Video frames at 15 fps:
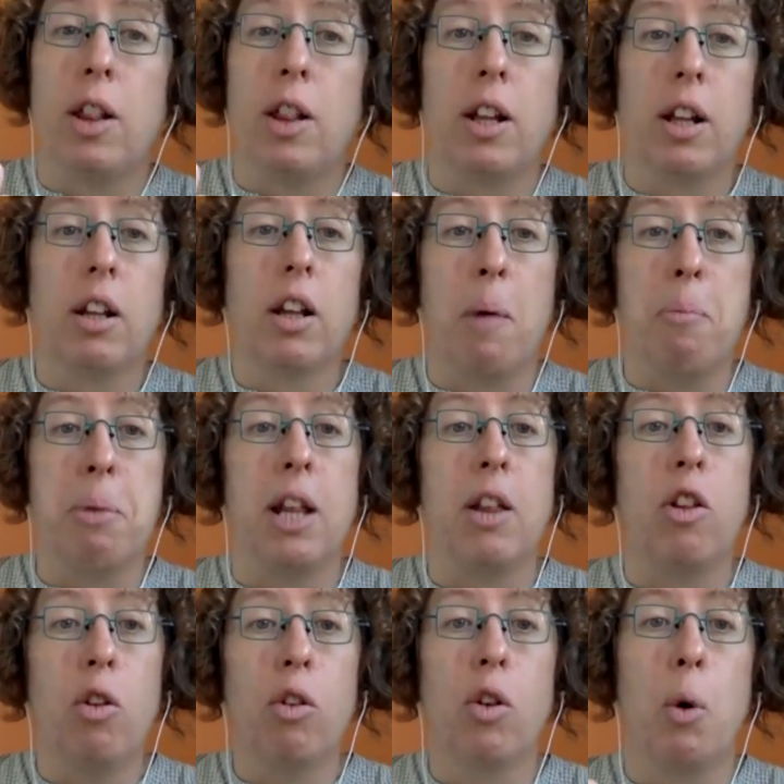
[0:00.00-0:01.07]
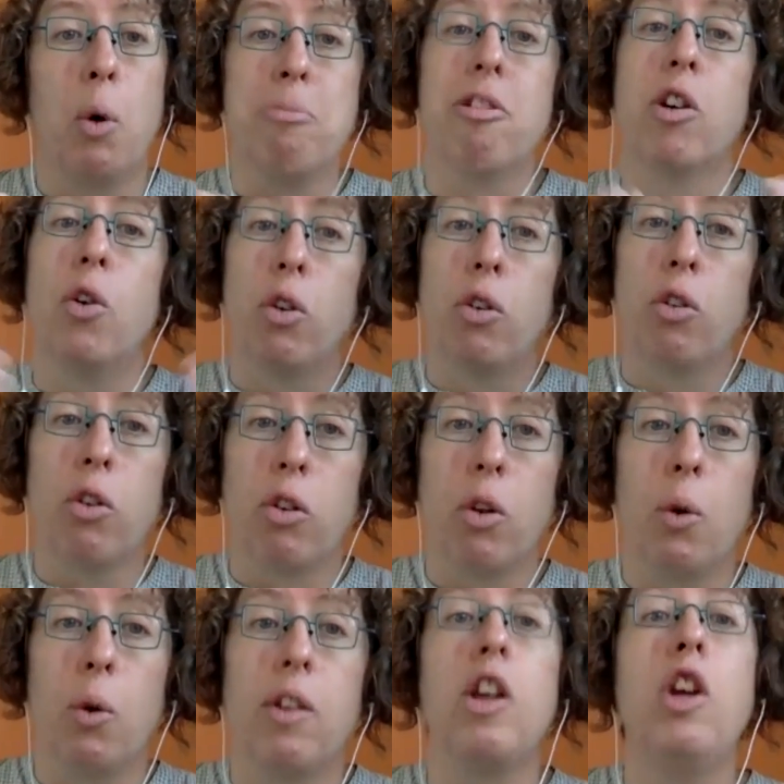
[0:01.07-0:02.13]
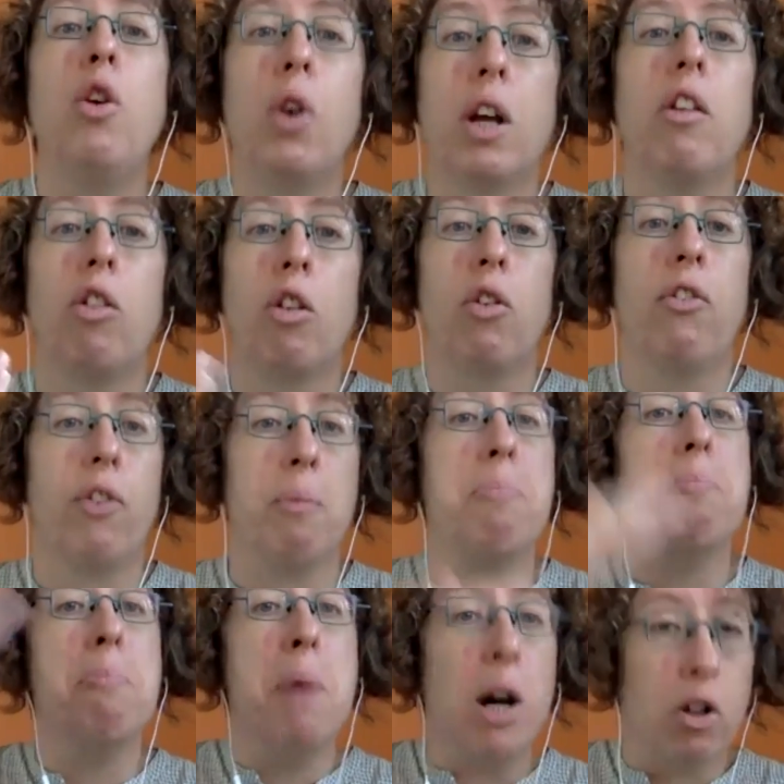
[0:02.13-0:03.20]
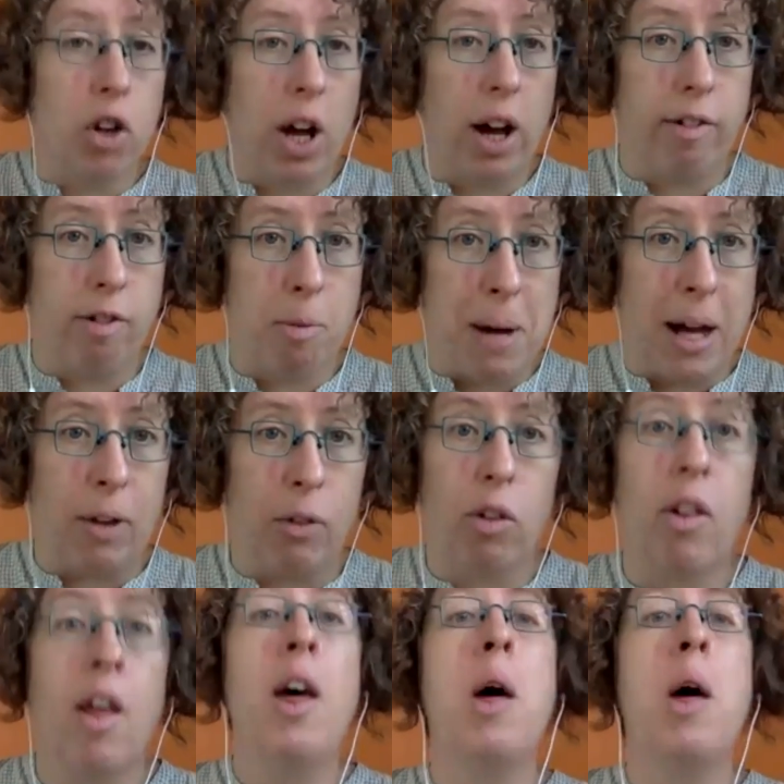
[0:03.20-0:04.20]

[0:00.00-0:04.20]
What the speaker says: that companies use corporate courts also is that you can sue for much higher amounts